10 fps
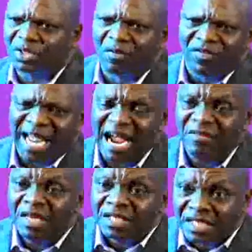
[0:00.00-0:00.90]

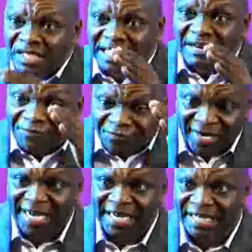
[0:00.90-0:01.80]
life till they
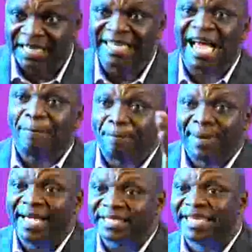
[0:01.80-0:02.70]
find their
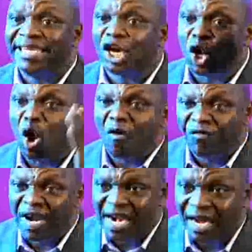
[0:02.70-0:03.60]
place in the
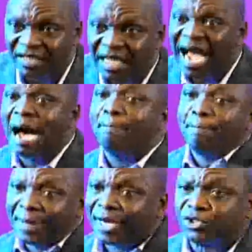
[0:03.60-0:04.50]
covenant and
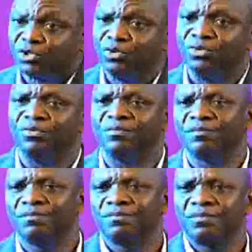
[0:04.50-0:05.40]
breakthrough.
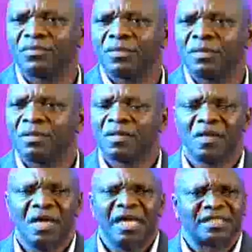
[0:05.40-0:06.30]

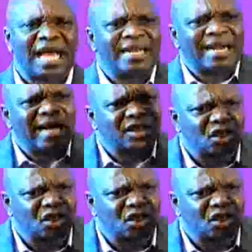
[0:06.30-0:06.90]
He said, there are some